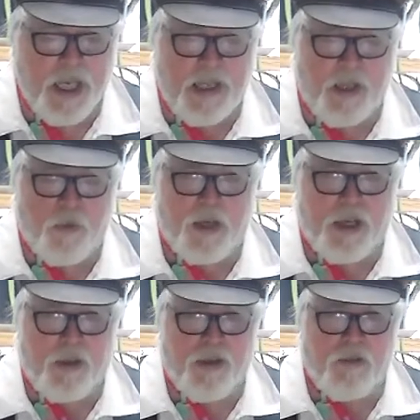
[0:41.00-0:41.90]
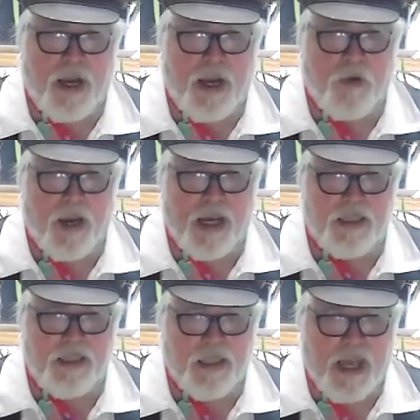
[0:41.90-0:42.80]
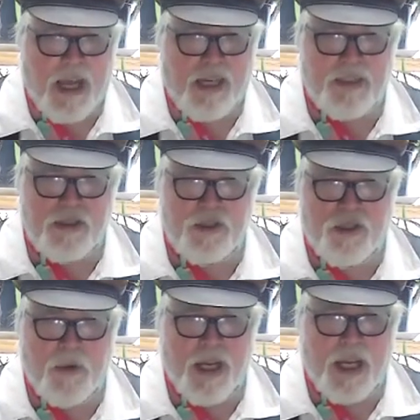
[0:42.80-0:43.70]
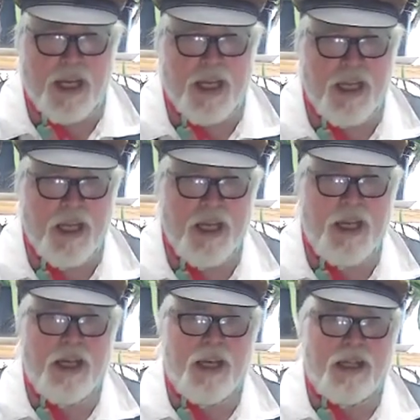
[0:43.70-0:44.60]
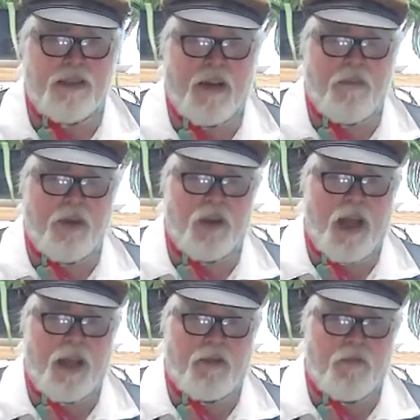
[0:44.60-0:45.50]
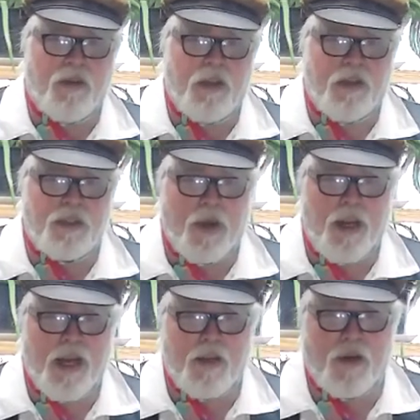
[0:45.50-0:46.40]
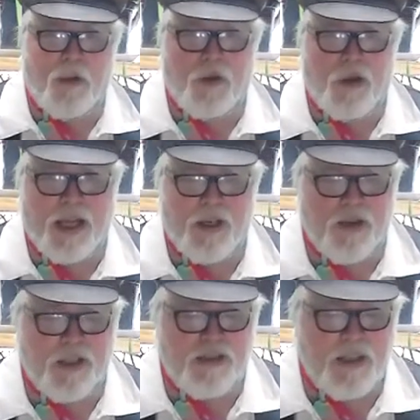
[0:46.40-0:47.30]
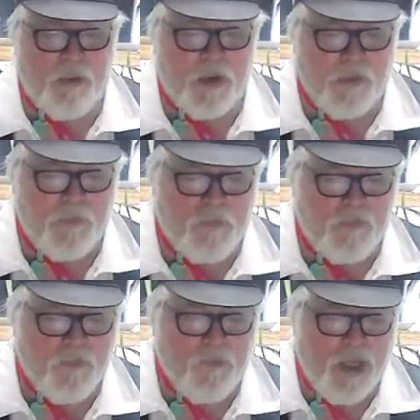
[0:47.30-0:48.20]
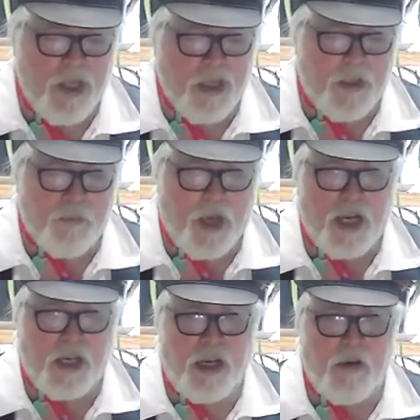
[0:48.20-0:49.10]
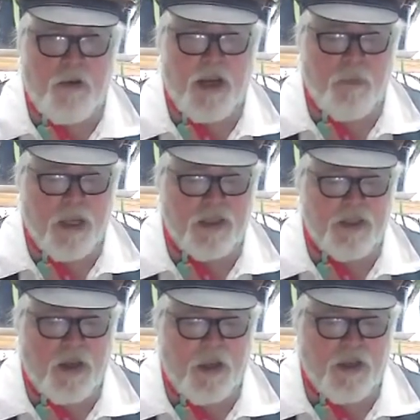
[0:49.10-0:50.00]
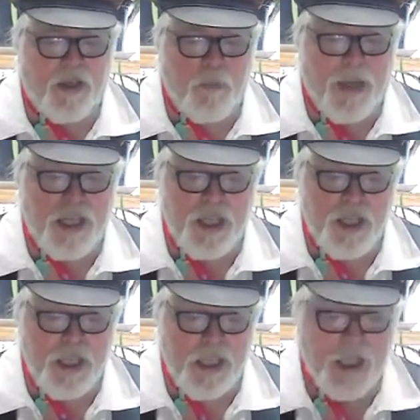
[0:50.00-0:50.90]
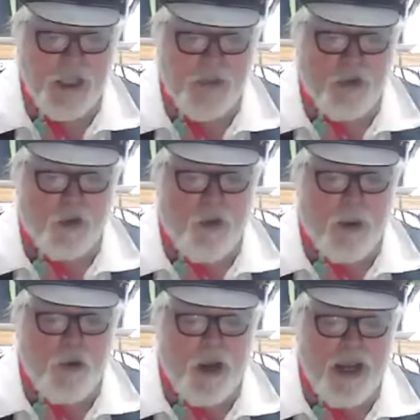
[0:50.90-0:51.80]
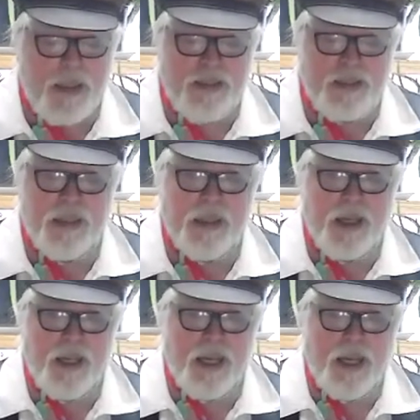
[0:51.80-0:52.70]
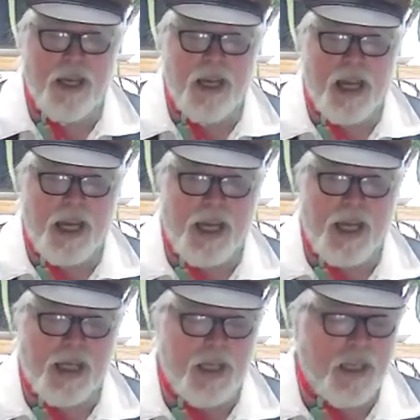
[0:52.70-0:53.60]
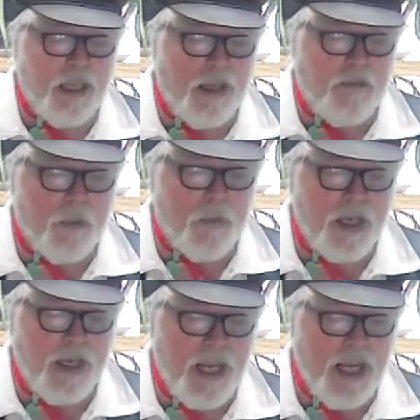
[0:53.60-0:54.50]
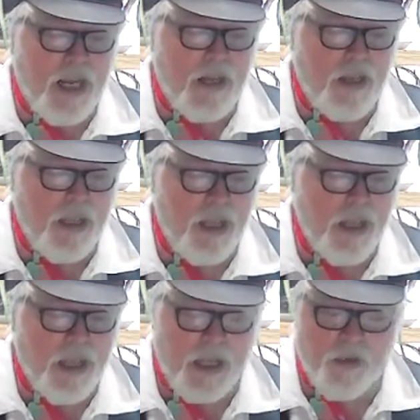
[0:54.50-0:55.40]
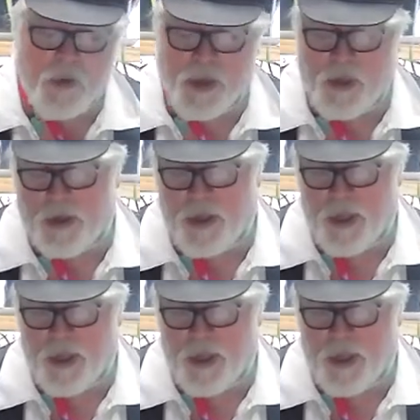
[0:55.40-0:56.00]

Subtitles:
that will kill the crabgrass as it's germinating and save you a lot of spraying trouble later in the summer. The product I recommend is called Dimension for crabgrass. And if you put it down, it will